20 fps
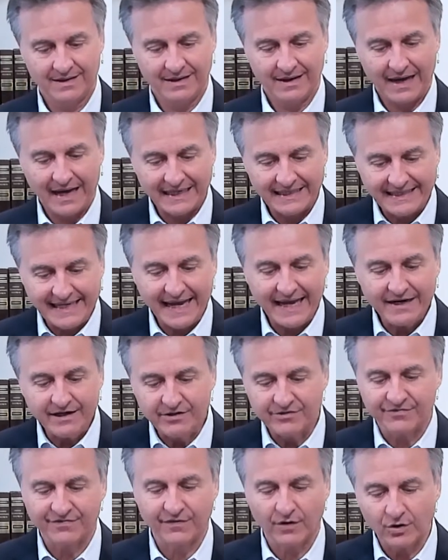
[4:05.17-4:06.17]
again
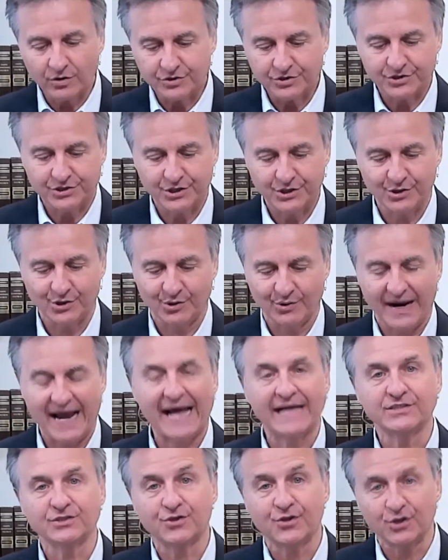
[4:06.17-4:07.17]
in verse 2
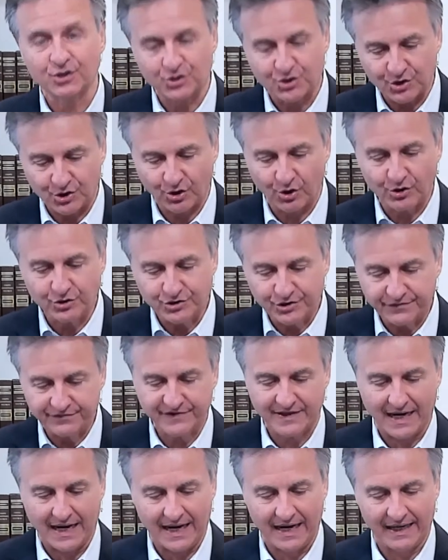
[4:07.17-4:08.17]
as the church of
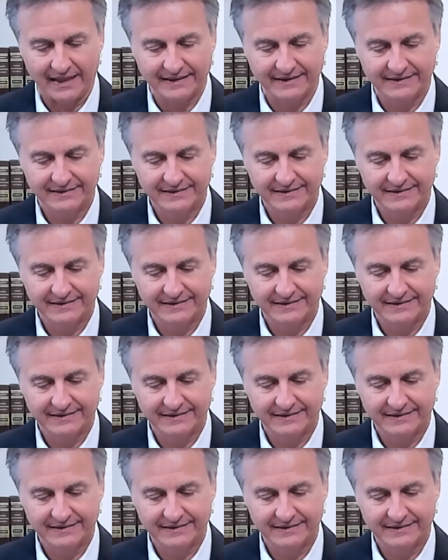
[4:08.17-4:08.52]
God,